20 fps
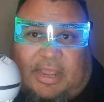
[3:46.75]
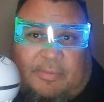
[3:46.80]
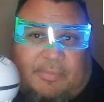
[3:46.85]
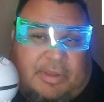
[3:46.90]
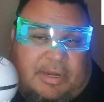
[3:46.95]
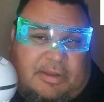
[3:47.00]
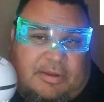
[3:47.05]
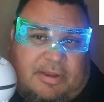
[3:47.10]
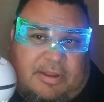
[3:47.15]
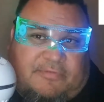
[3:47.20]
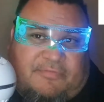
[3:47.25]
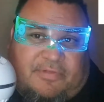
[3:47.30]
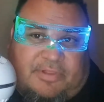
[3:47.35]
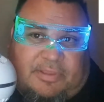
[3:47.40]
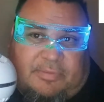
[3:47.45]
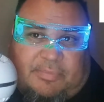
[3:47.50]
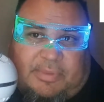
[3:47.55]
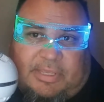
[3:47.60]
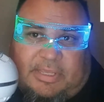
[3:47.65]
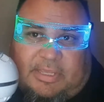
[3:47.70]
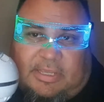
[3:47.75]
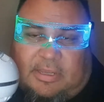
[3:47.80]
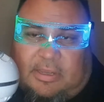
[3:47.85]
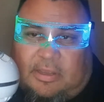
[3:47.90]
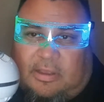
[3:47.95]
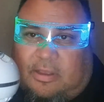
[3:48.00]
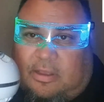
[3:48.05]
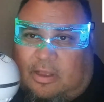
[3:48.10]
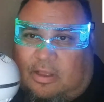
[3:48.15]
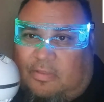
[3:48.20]
I'm going to definitely be
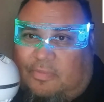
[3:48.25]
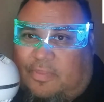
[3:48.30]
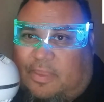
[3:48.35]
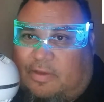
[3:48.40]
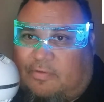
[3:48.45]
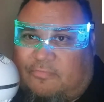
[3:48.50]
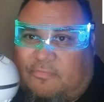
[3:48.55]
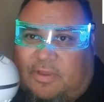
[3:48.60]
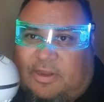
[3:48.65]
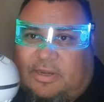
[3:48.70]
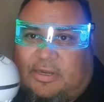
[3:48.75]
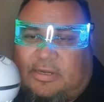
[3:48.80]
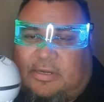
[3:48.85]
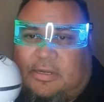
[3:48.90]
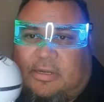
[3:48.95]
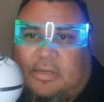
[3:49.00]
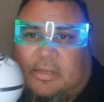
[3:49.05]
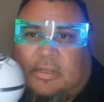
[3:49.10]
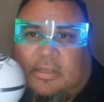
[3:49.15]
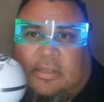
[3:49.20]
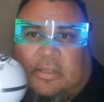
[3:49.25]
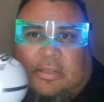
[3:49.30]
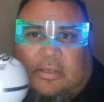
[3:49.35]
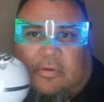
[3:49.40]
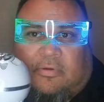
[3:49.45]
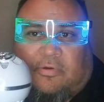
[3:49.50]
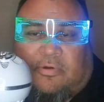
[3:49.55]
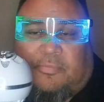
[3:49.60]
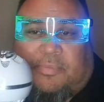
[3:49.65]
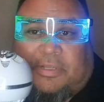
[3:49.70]
on that Reddit
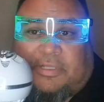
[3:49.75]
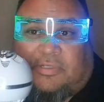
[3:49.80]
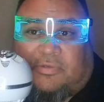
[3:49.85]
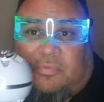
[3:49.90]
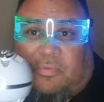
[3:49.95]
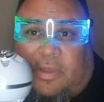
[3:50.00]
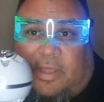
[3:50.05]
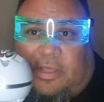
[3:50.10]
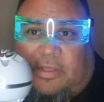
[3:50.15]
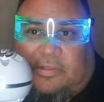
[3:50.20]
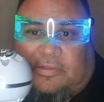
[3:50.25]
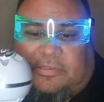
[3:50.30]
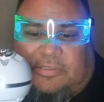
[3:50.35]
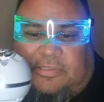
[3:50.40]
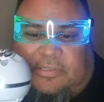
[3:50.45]
group as well.